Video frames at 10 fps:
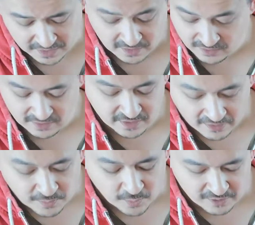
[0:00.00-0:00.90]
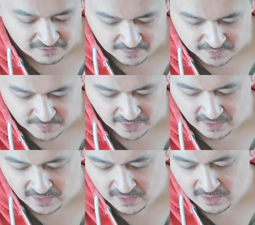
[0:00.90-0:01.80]
I got enough wheel rims,
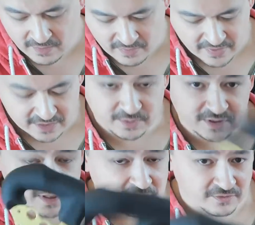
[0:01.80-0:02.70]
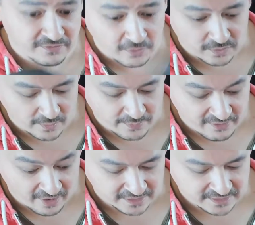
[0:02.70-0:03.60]
but this was such an affordable
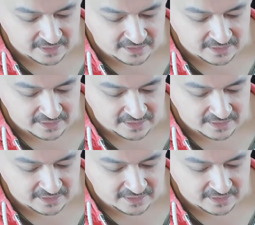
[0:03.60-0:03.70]
price,